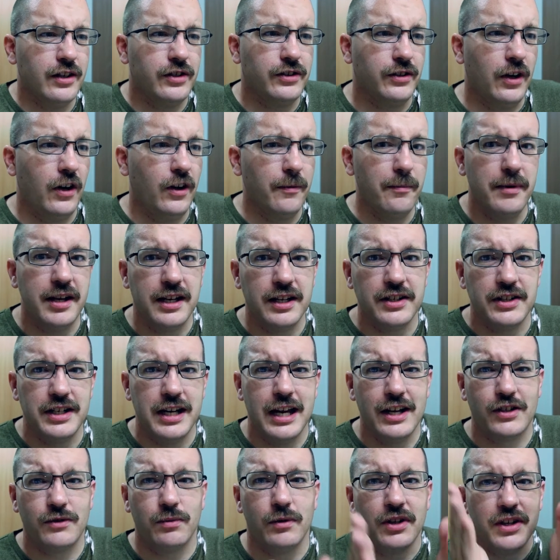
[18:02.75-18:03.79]
of salt because
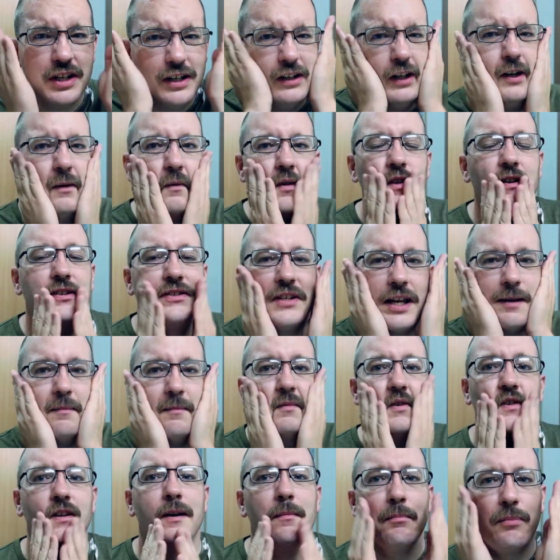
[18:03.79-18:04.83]
yes, we're dealing with the same
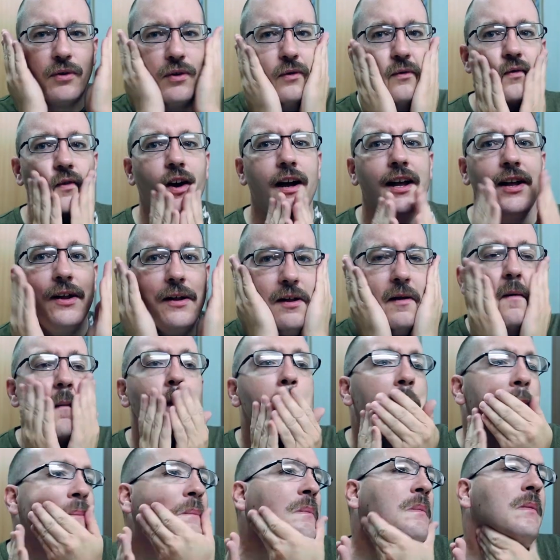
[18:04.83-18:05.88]
scent profile,
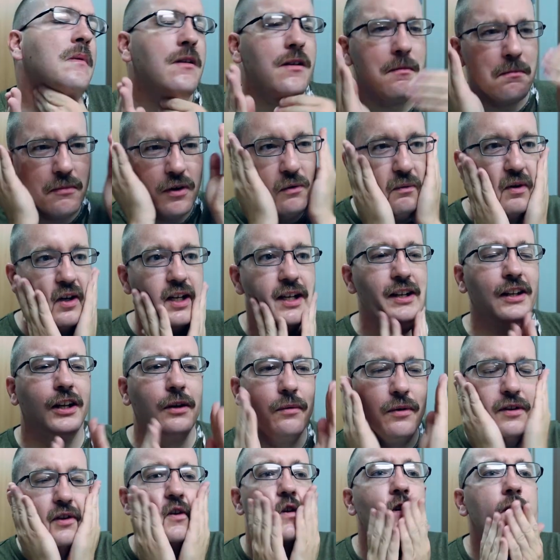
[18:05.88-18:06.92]
but we're dealing
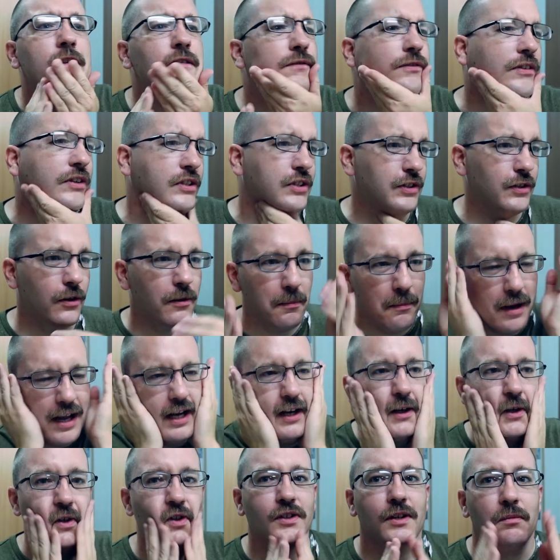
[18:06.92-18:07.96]
with two different soap
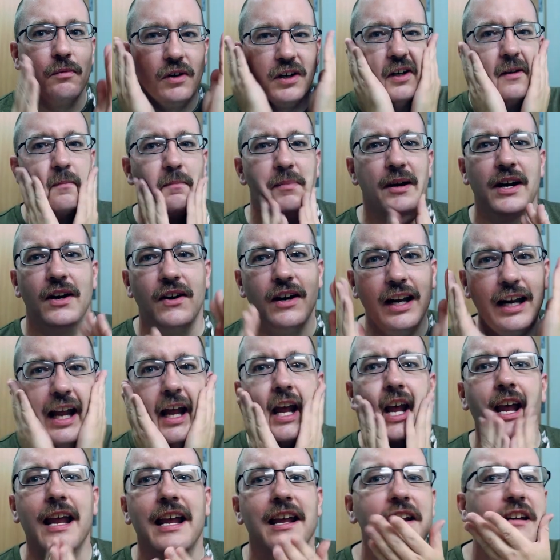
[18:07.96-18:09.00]
makers and we're comparing
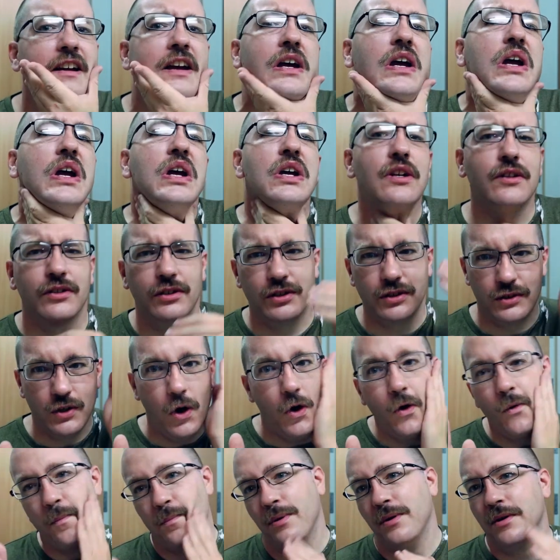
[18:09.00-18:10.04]
a
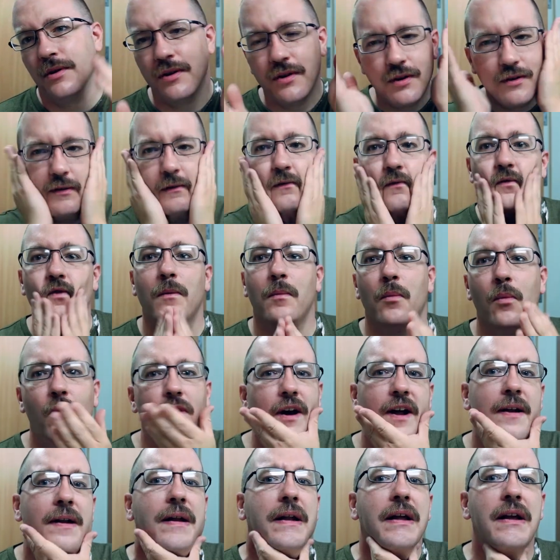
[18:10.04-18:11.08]
soap from
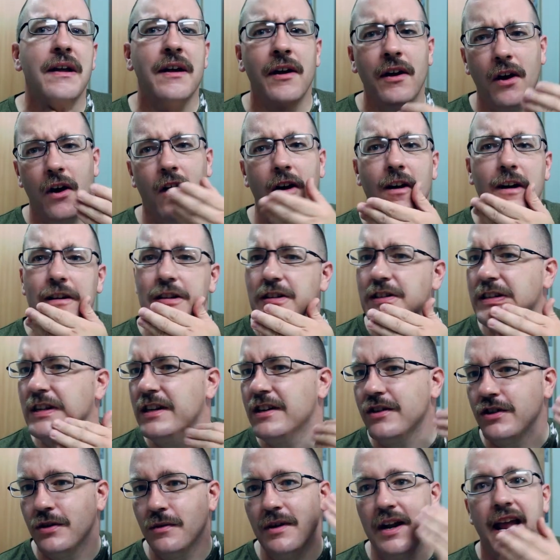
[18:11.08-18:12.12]
one
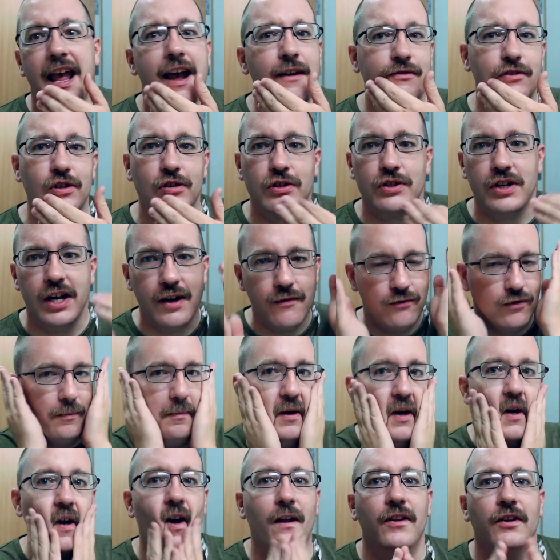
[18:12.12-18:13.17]
artisan to an aftershave from
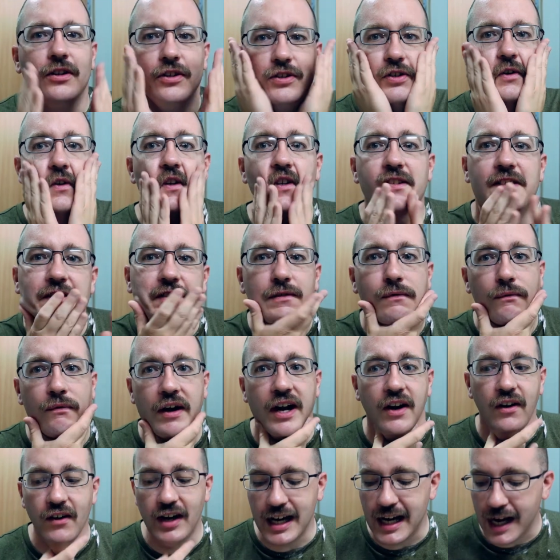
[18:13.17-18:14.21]
another. So this is
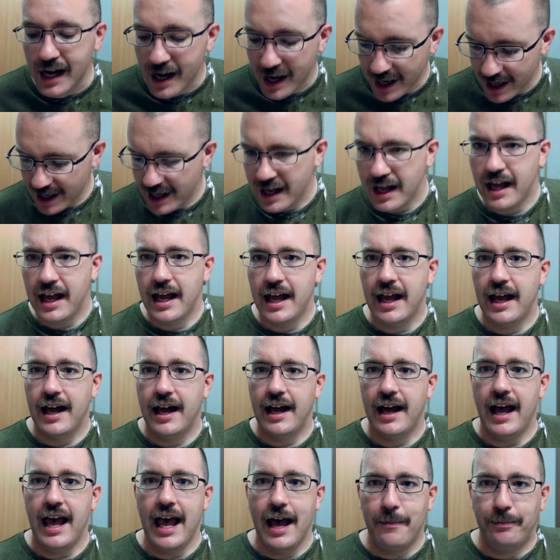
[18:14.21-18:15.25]
very
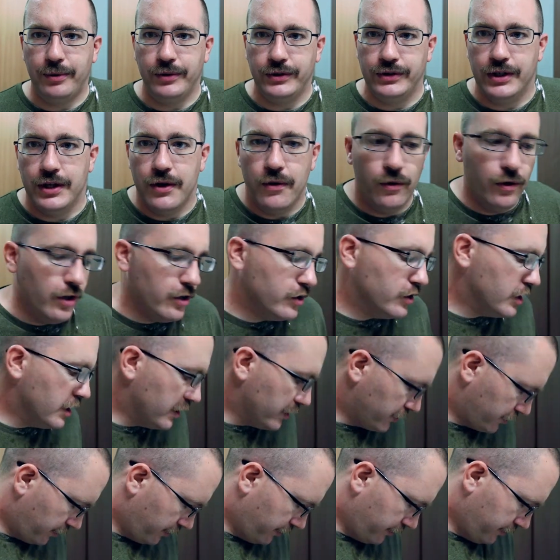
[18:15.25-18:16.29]
apples and
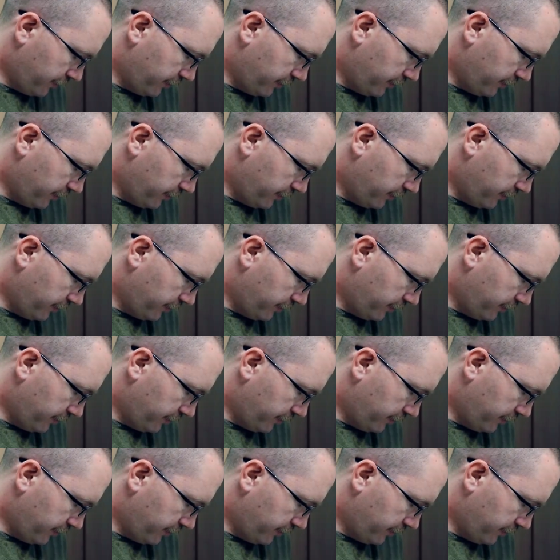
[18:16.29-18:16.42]
oranges.